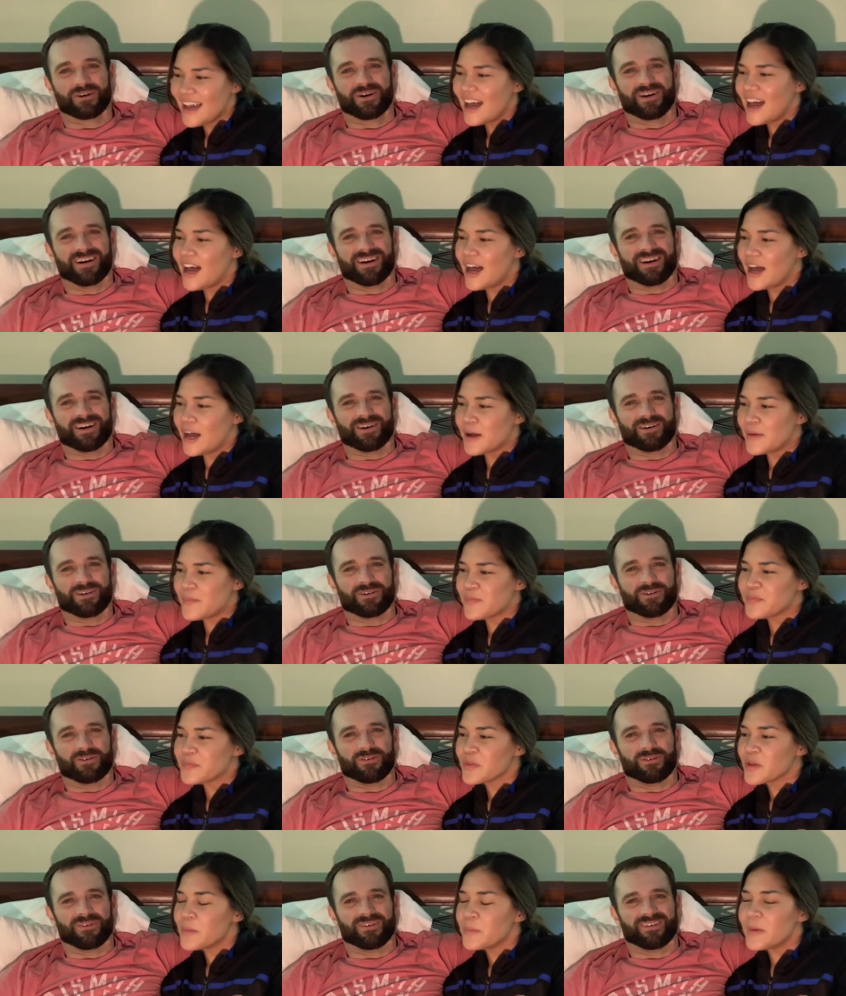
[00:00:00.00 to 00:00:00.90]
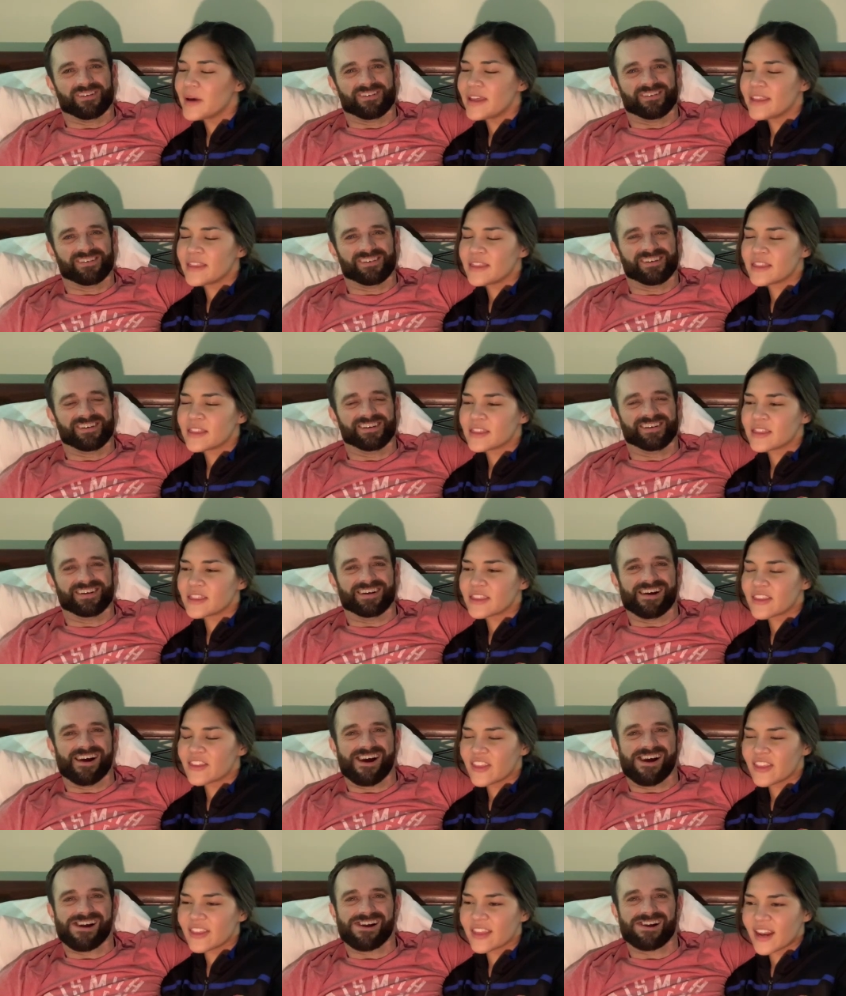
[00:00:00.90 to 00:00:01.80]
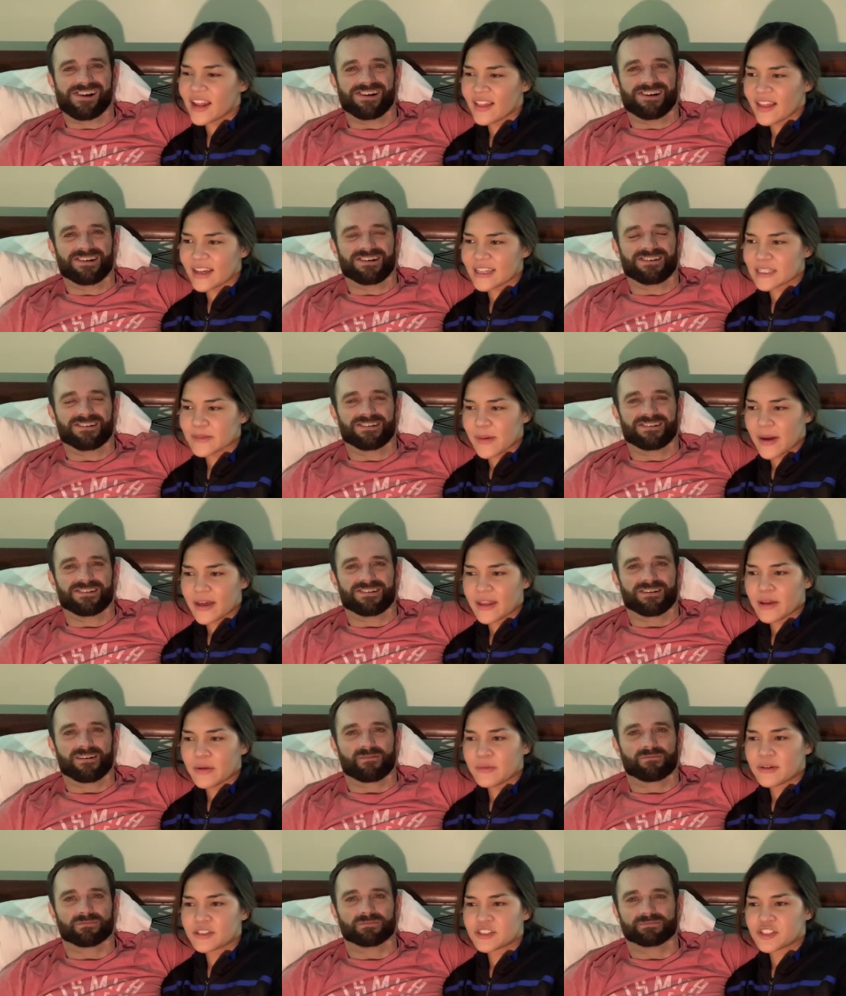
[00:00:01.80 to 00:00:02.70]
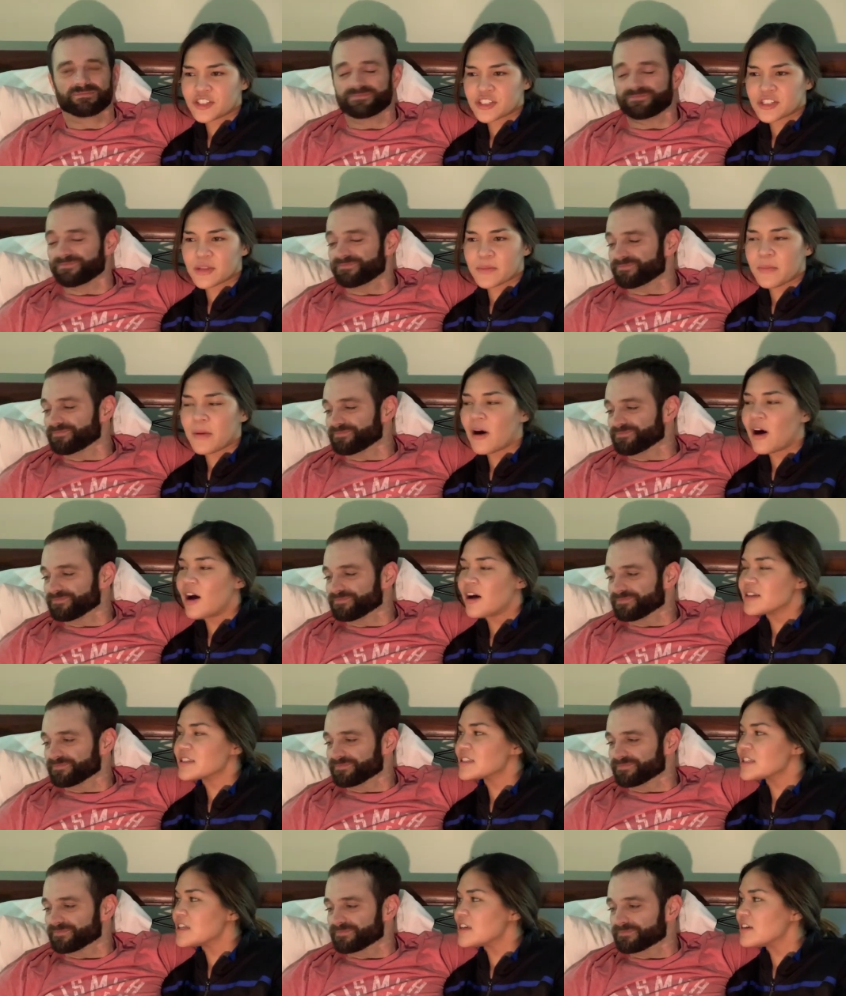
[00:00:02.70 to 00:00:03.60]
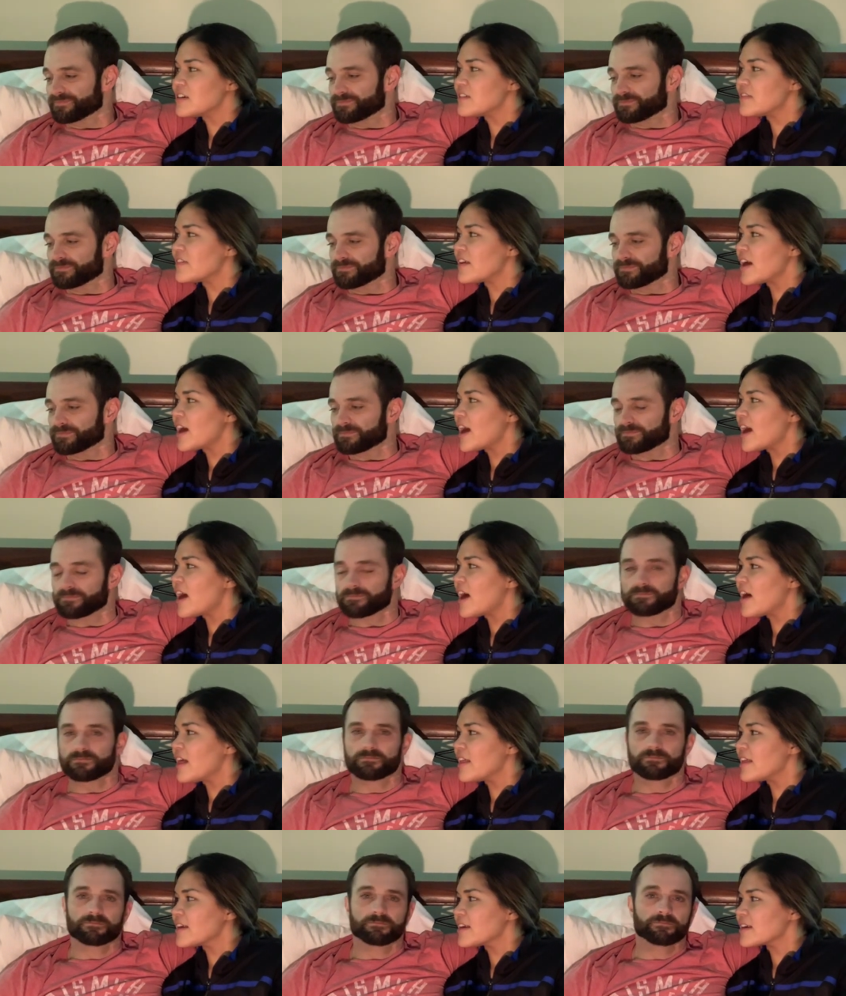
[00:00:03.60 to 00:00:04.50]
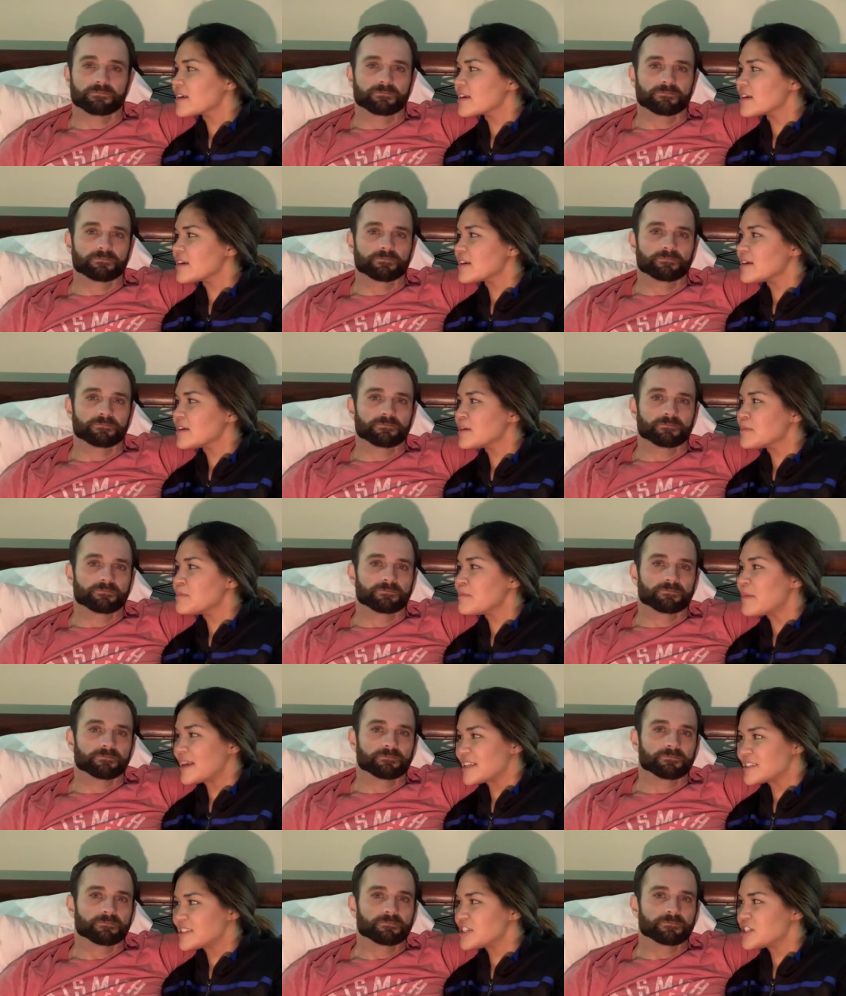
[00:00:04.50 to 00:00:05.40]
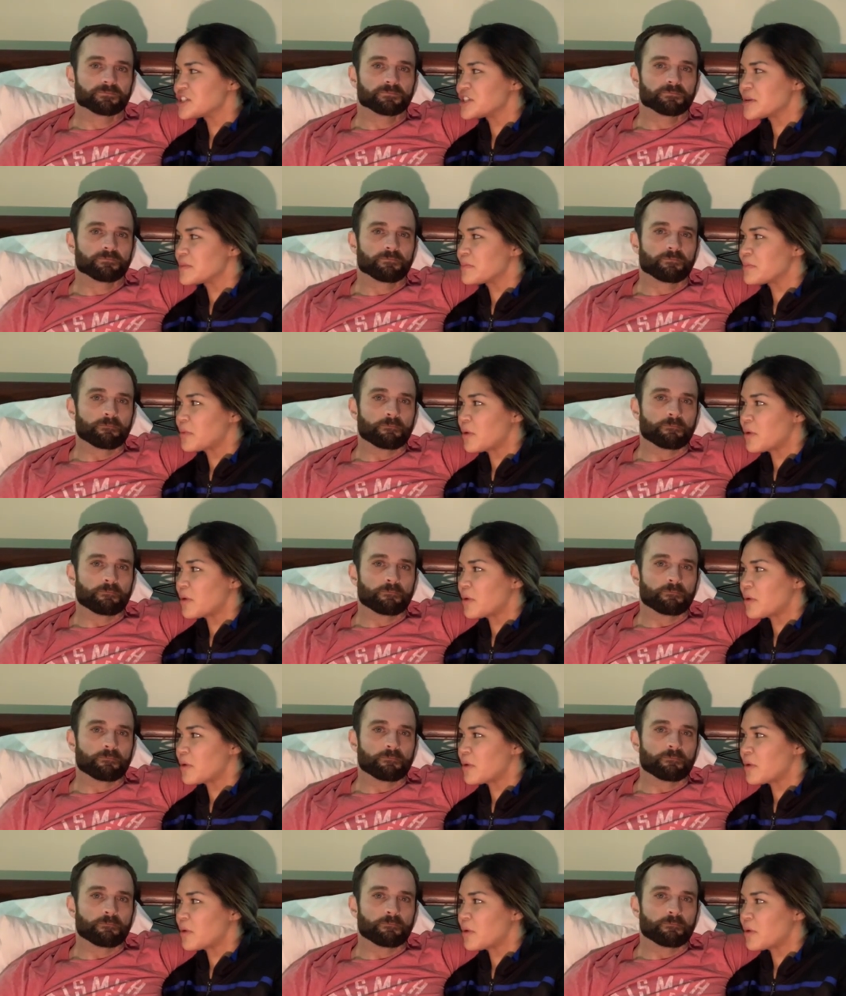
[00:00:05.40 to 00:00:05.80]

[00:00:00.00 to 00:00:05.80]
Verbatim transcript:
Speaker 1: Um, but the thing that I liked about it was just the positive message it